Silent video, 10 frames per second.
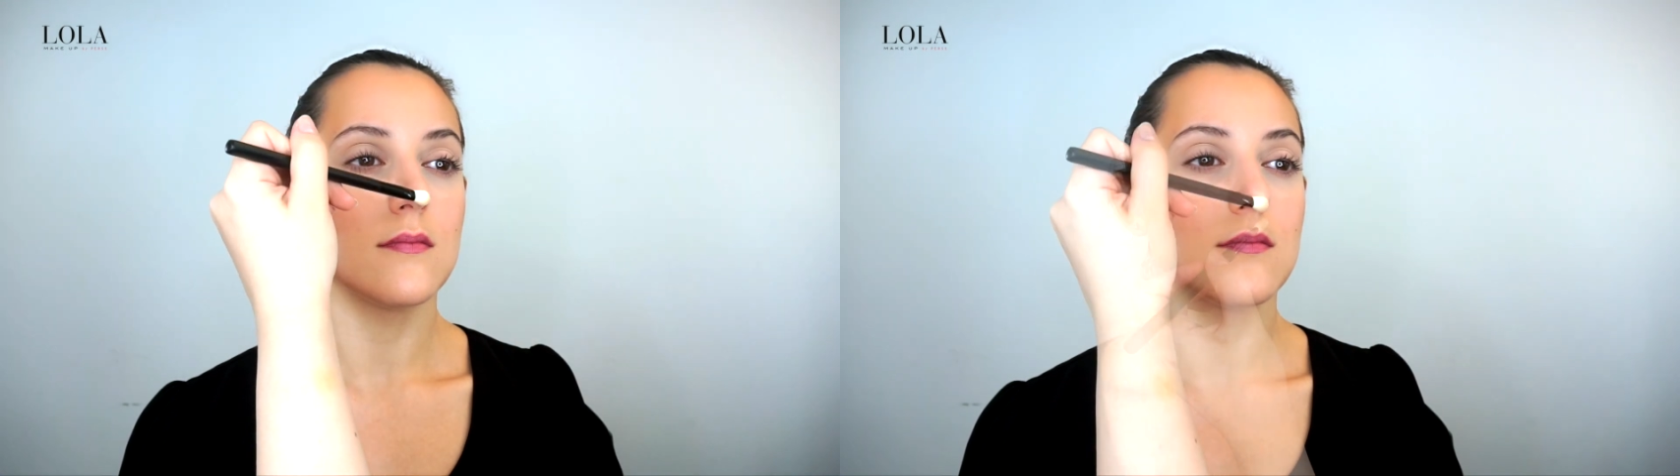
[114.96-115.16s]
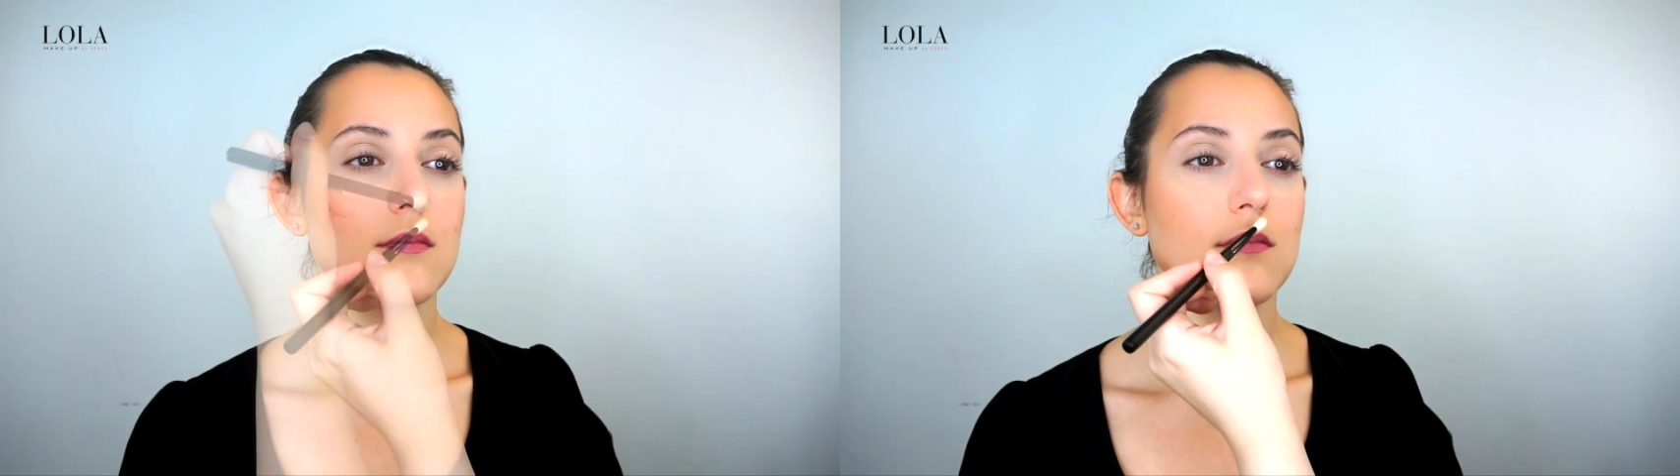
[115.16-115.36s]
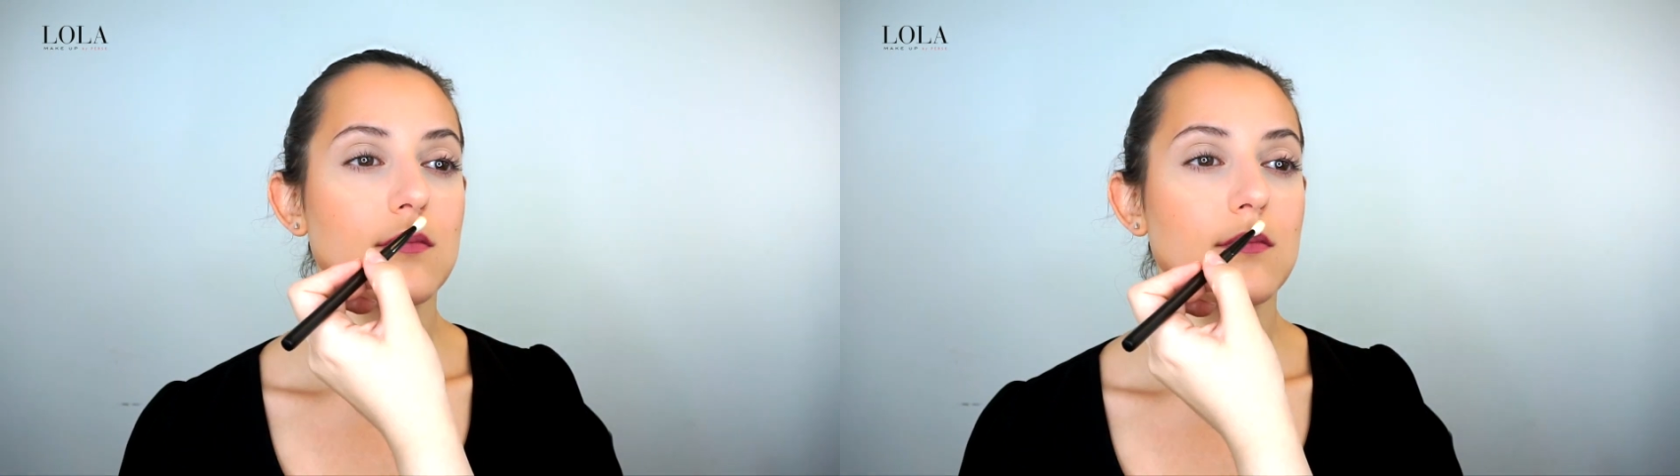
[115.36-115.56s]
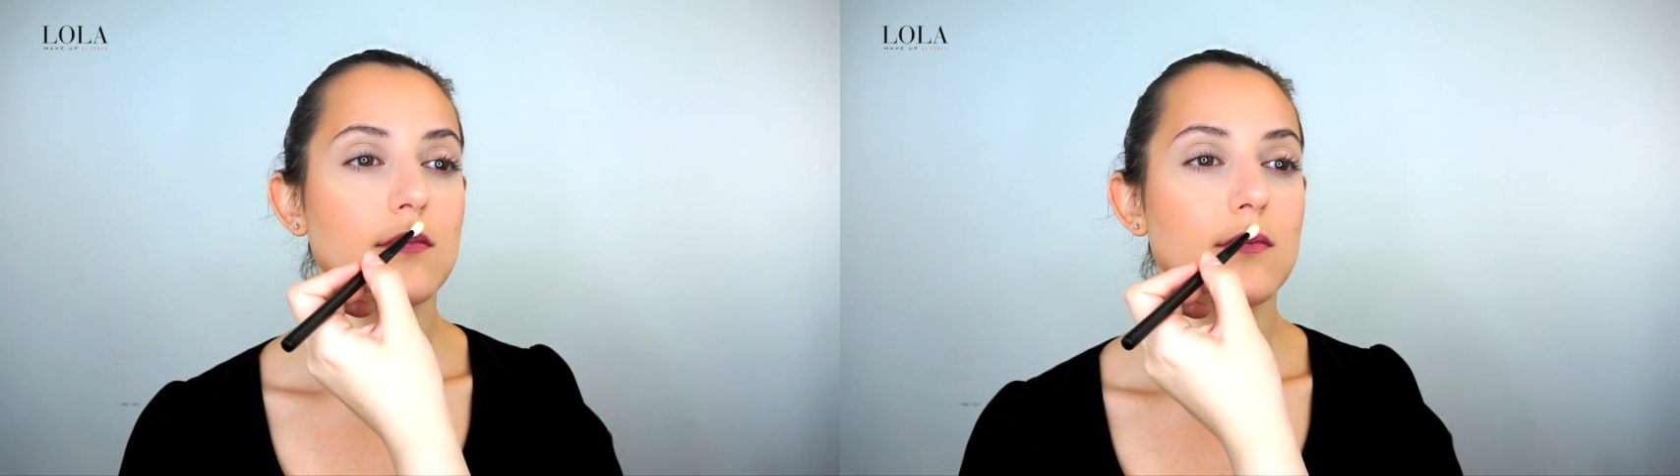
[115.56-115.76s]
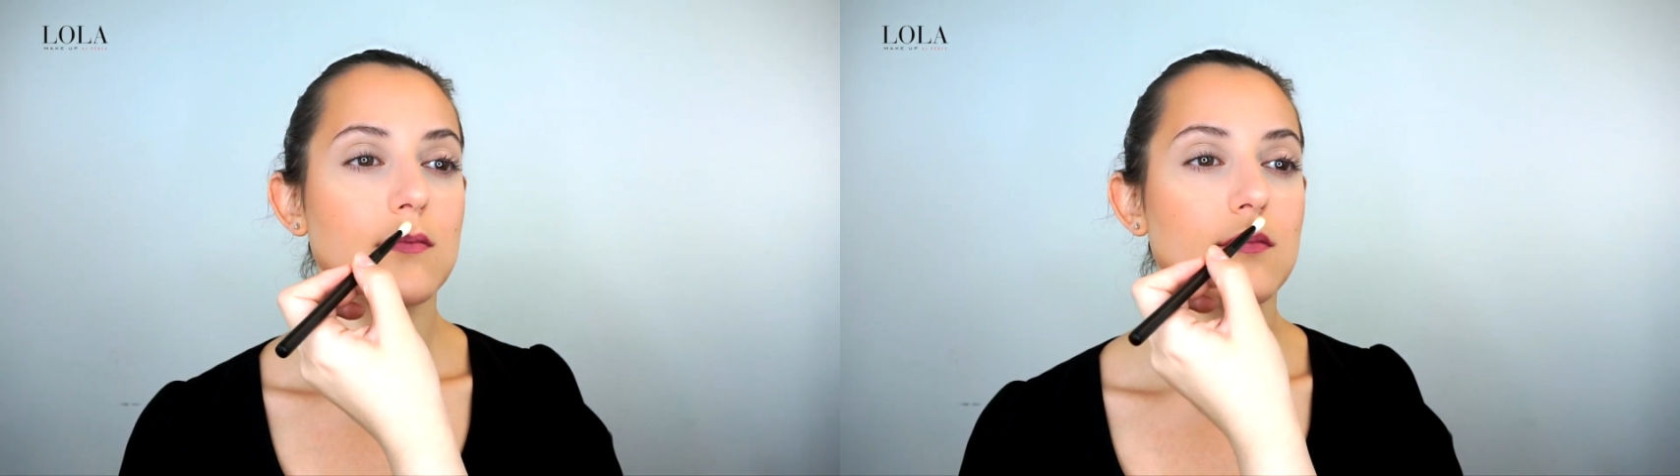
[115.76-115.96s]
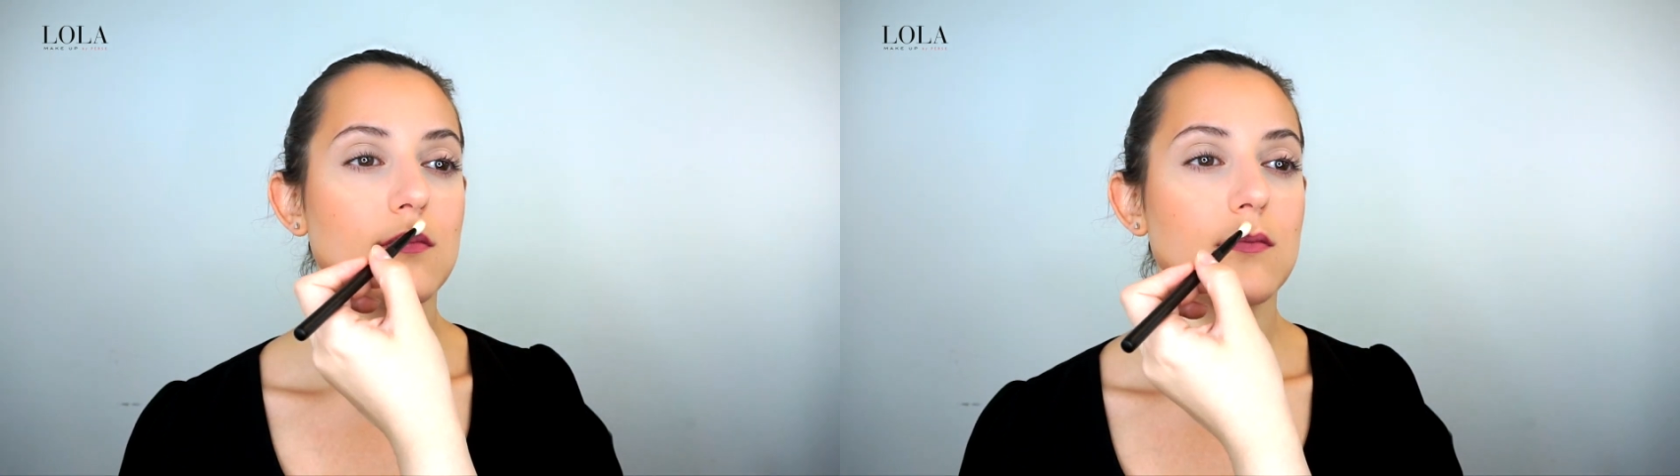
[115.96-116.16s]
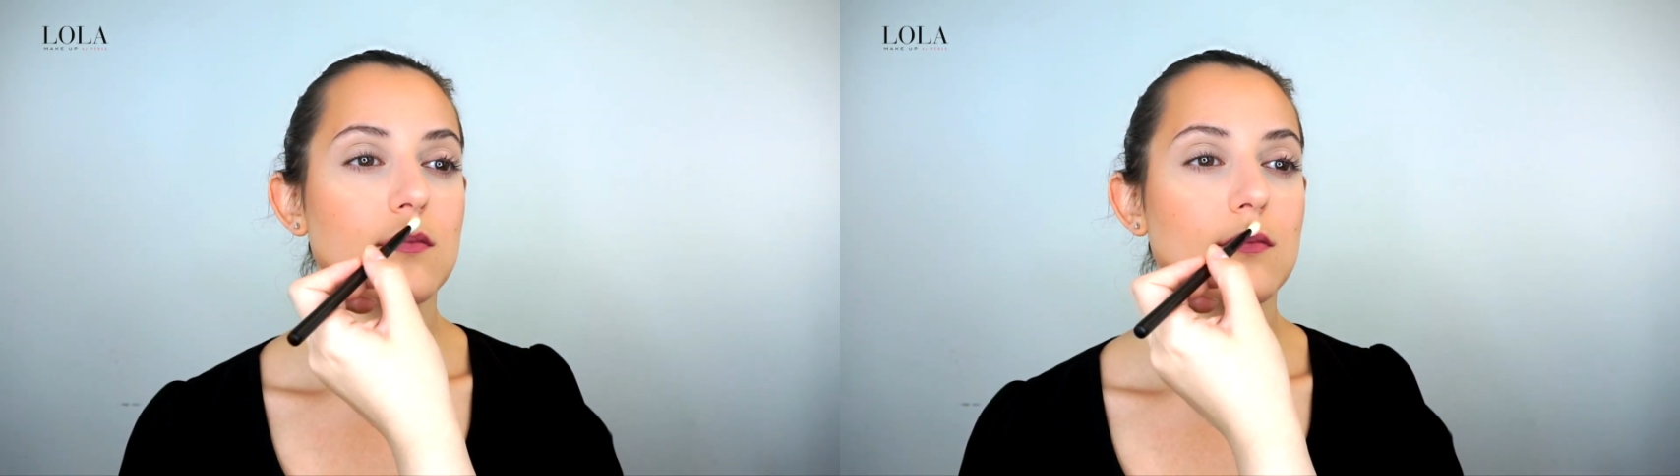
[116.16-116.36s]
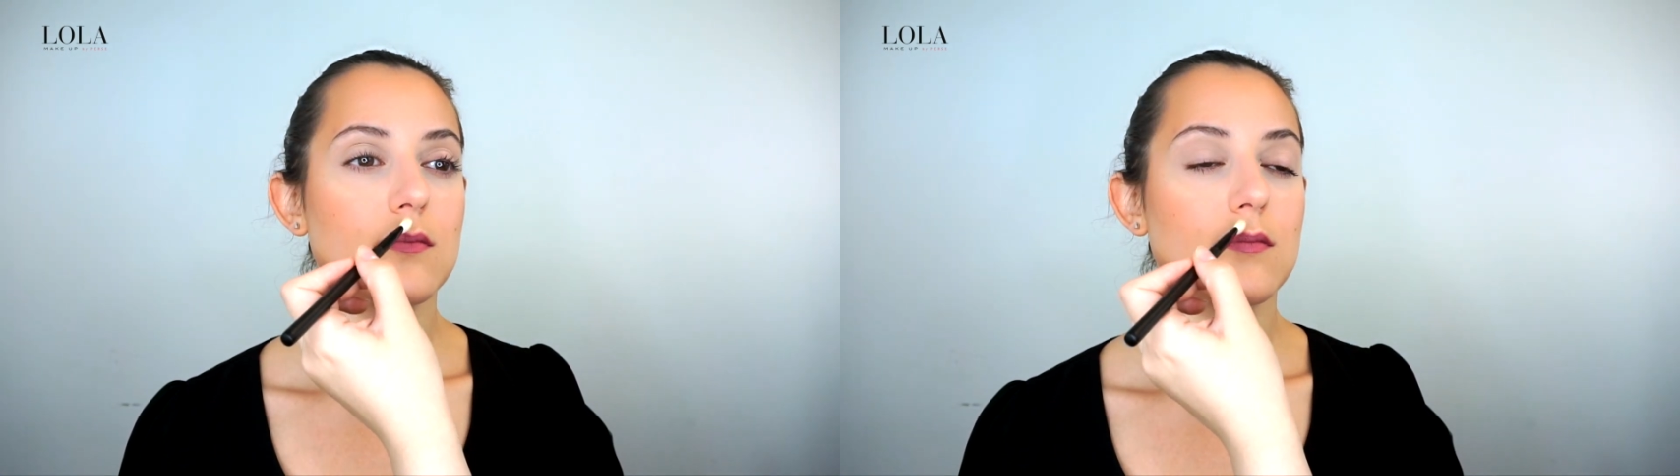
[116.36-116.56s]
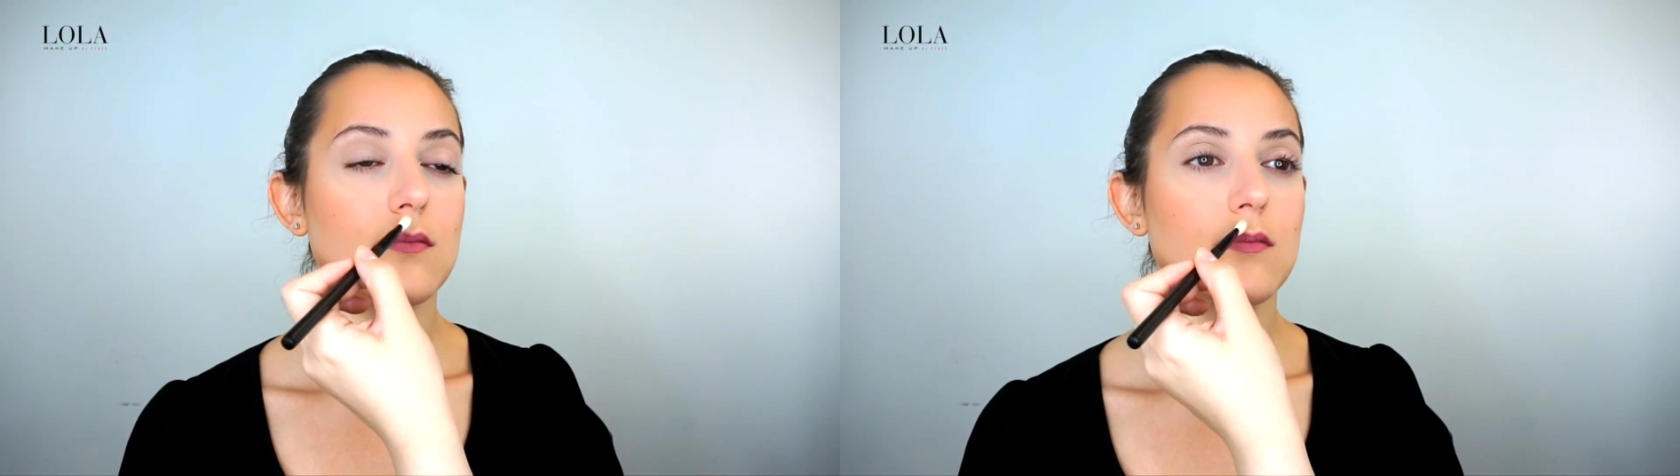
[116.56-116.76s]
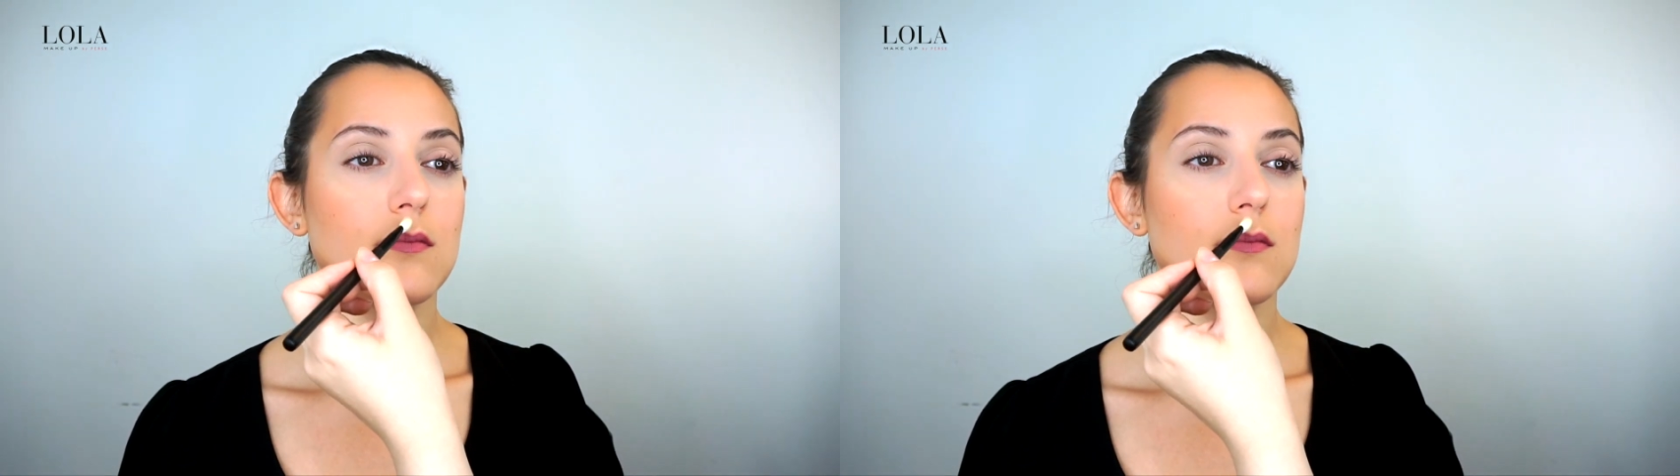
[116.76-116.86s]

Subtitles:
I apply to the cheekbones,